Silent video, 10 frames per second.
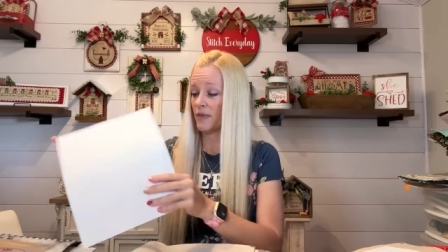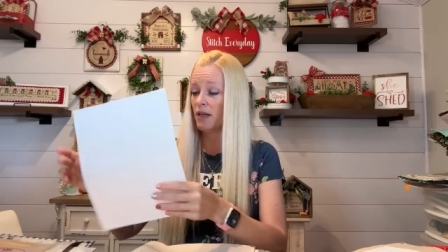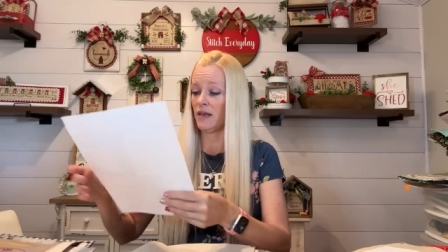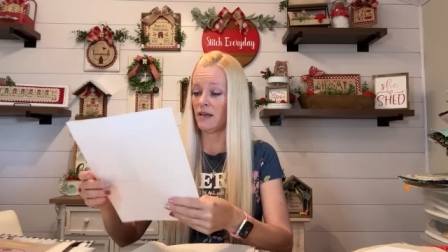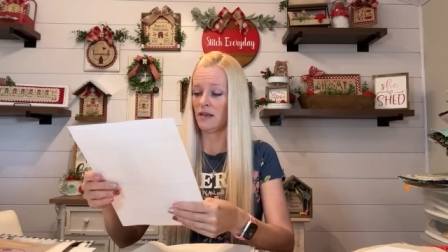
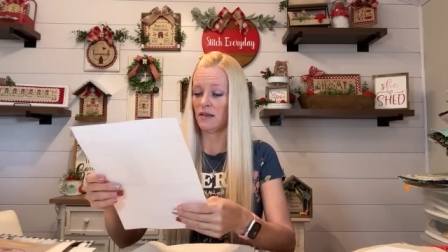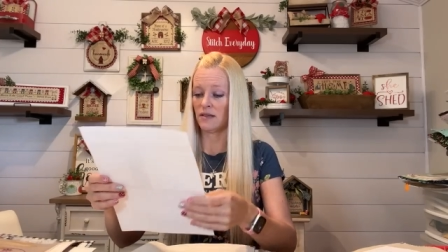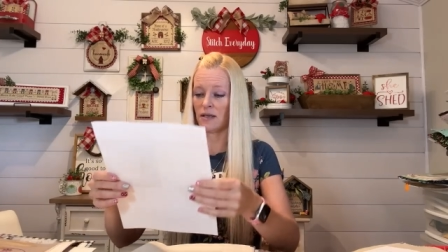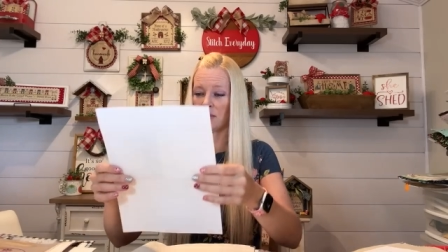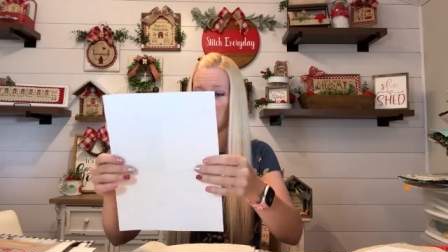is,
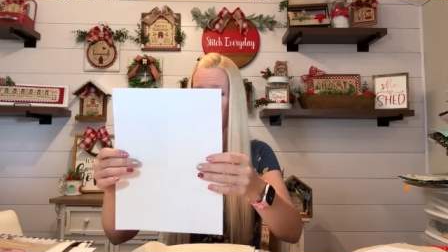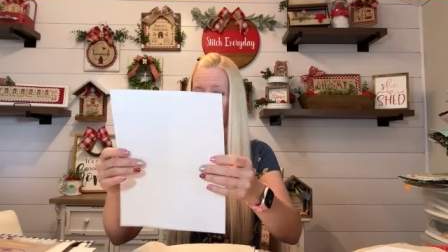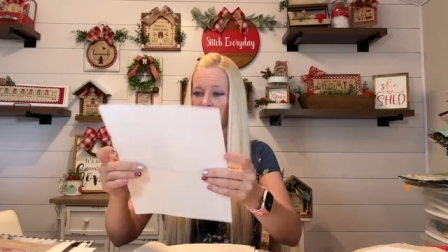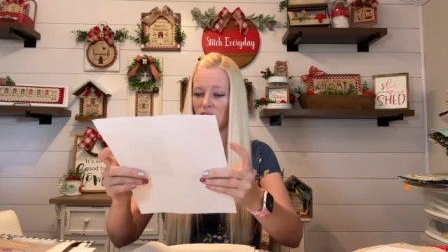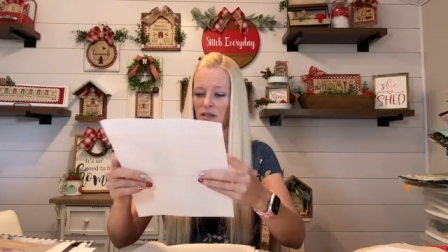I'm gonna
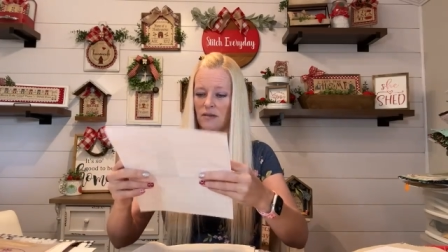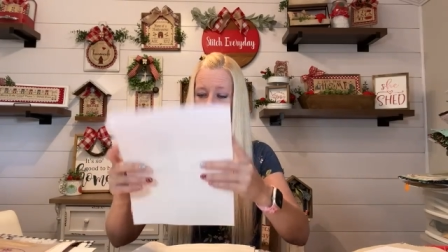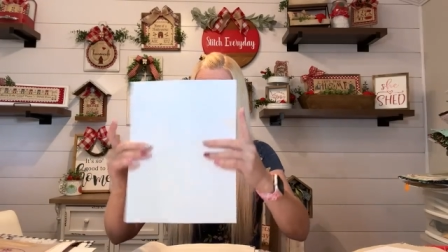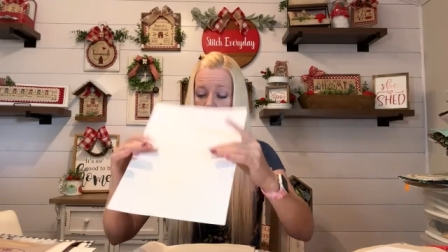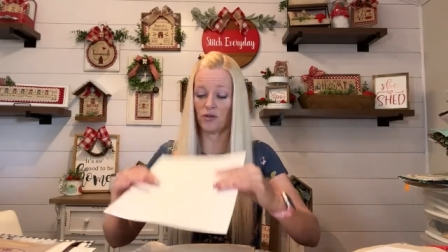have to
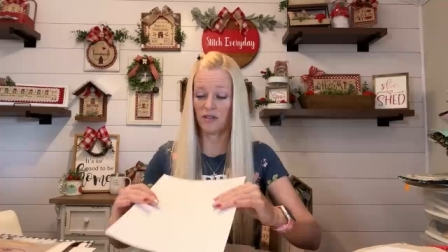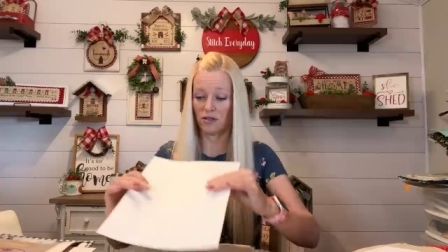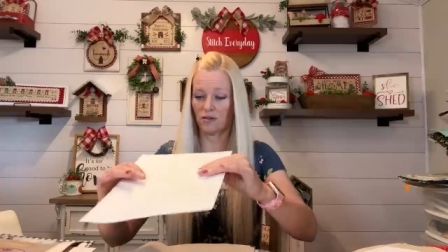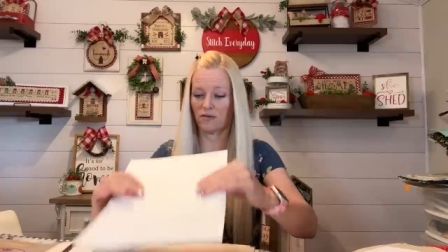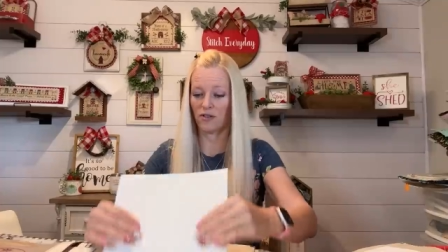fold this
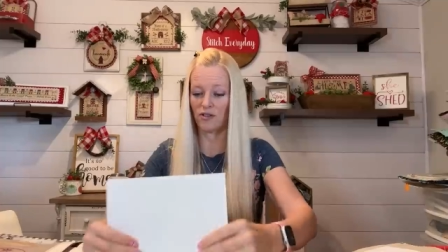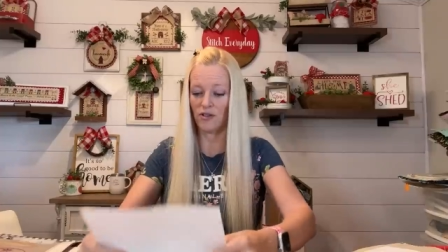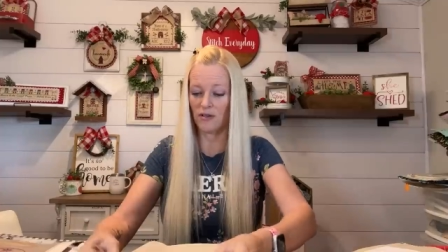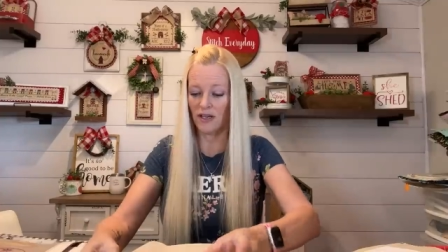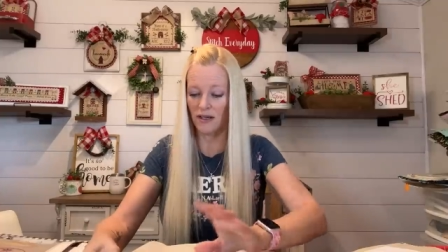over so
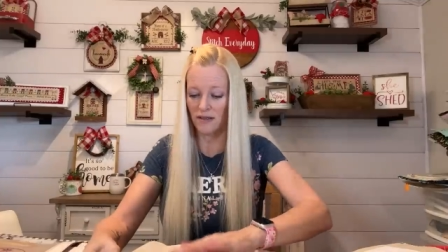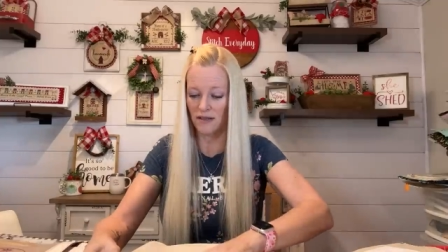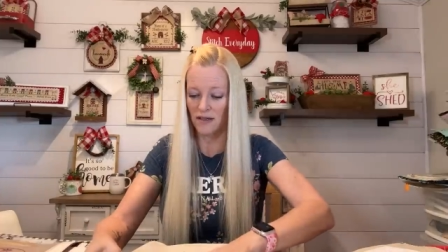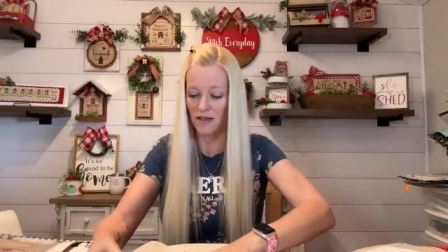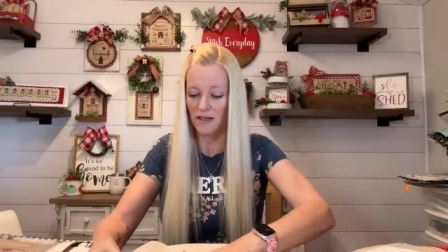you can't
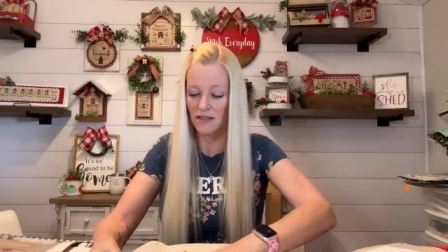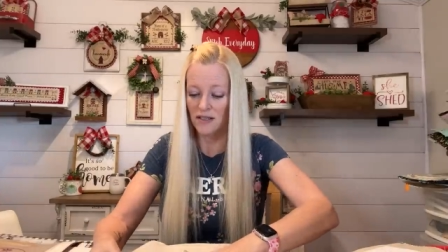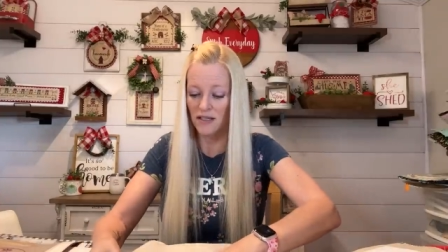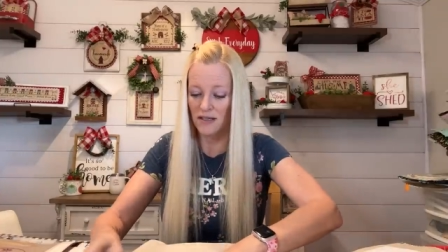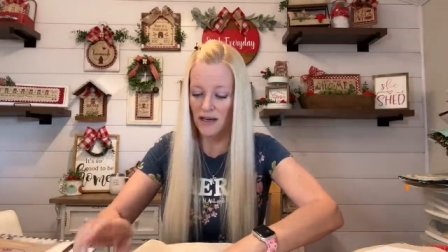
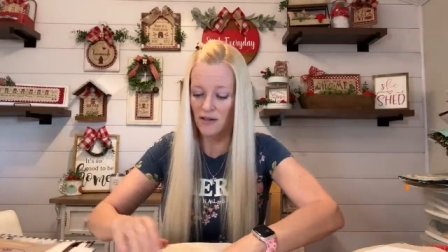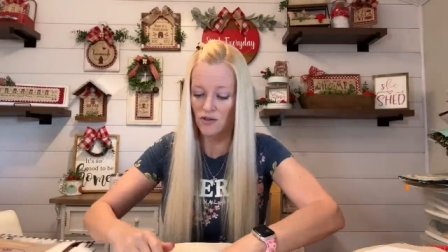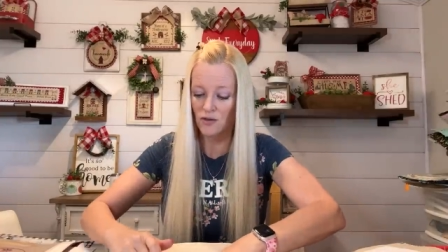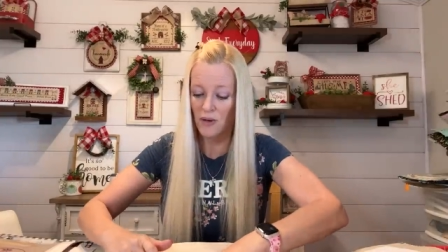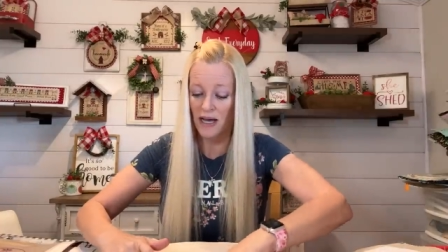see the
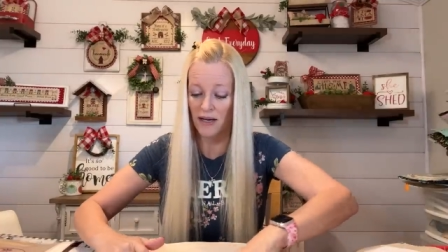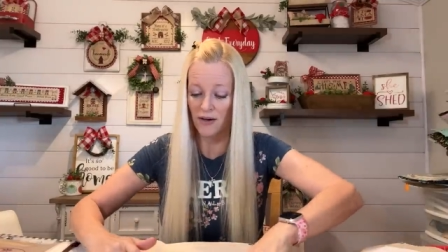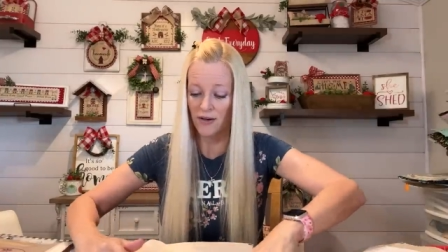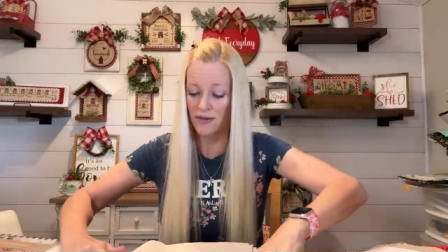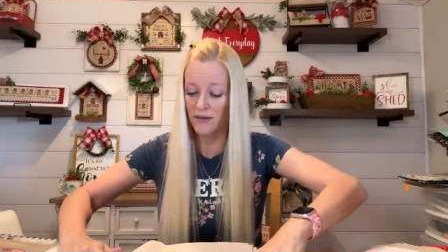actual
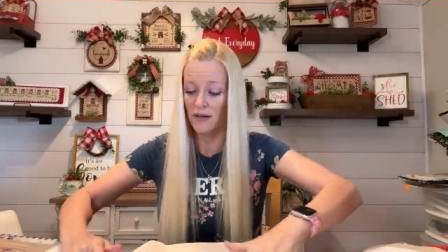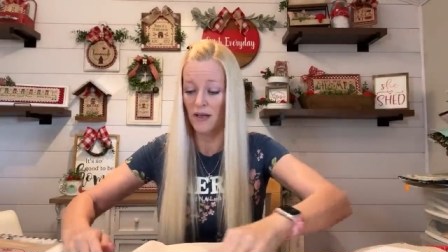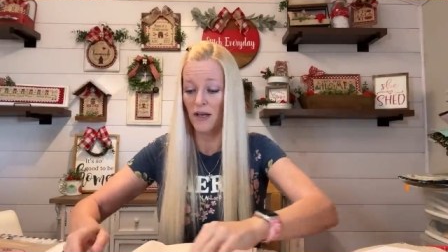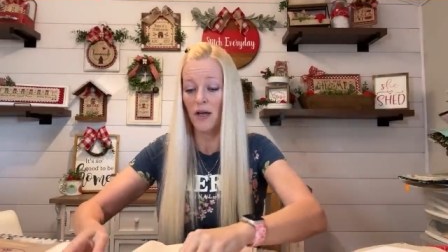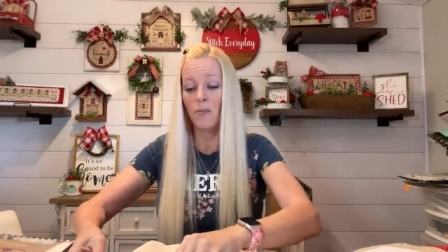pattern.
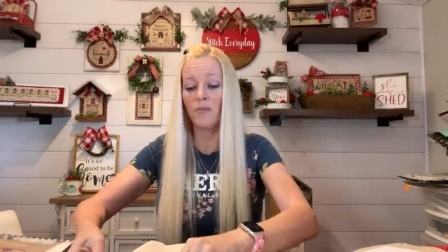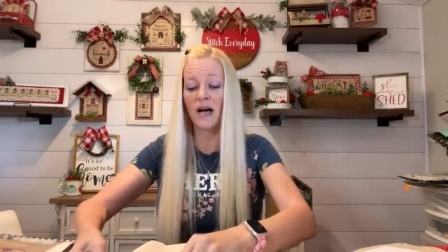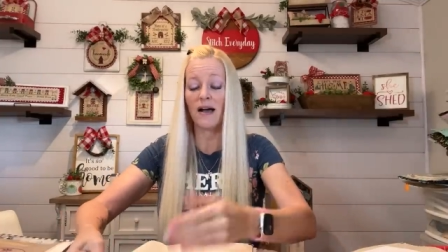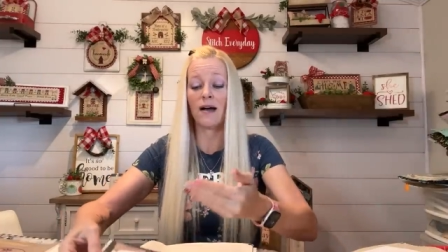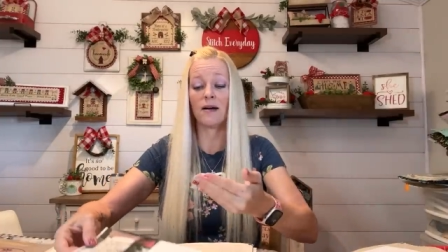
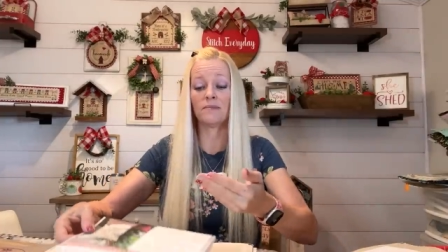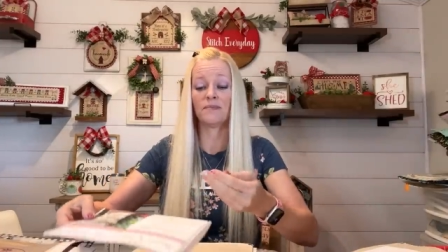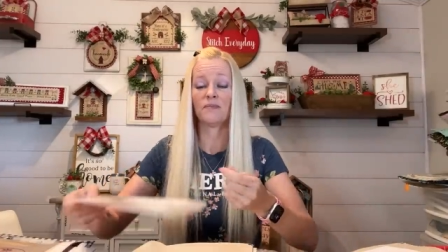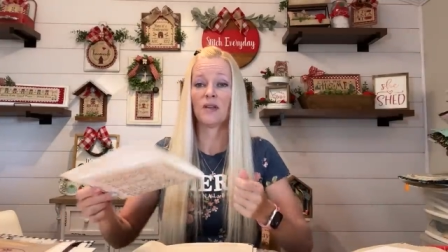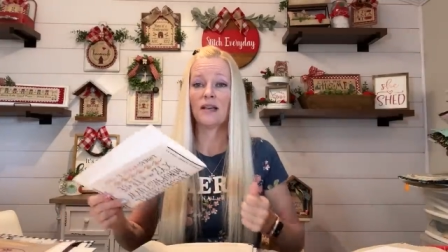But um,
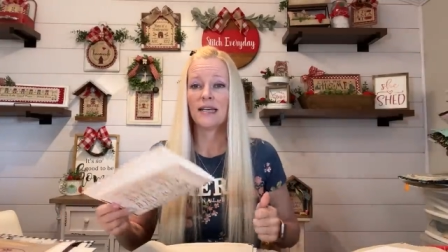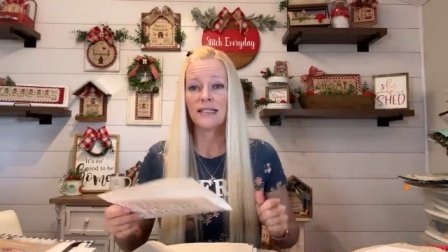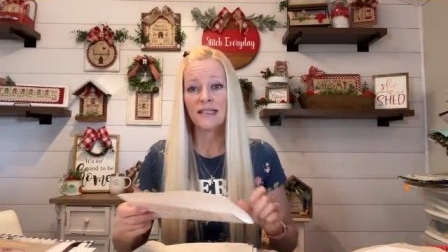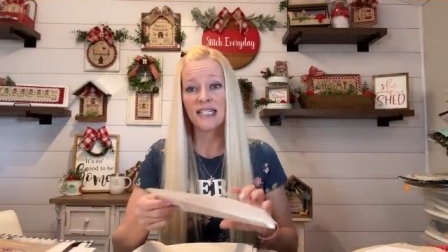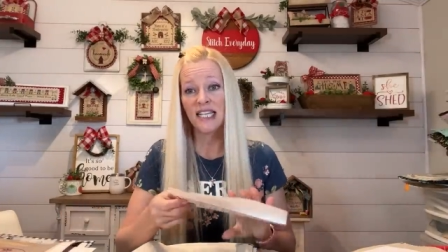
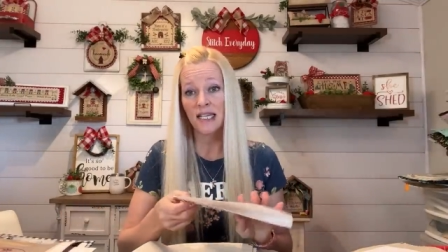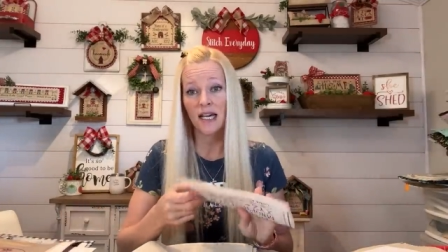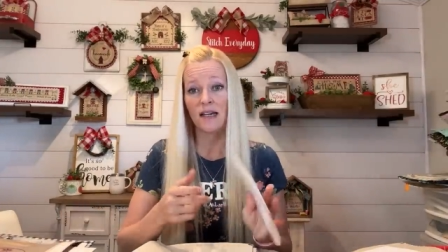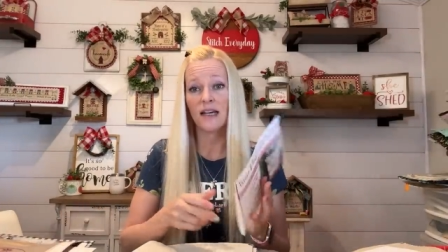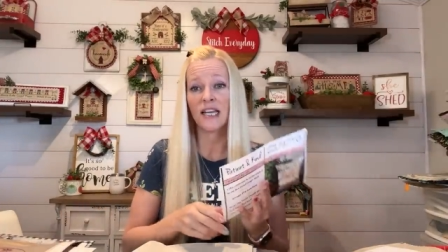
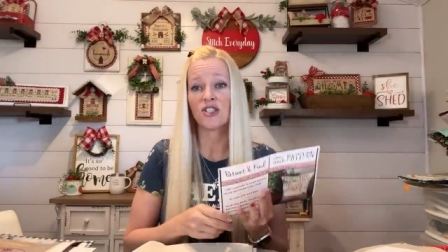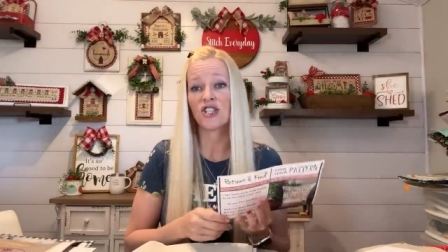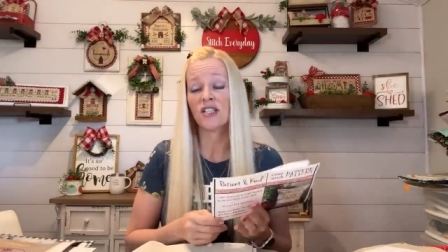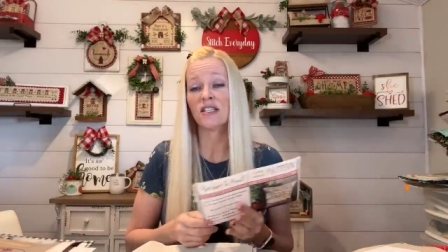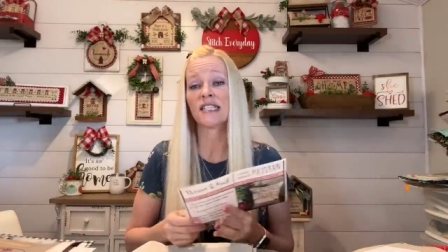Tina, and
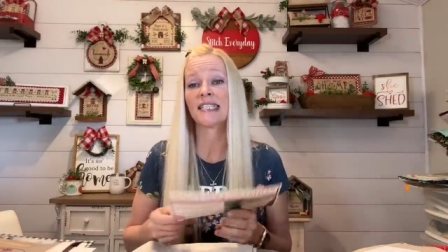she is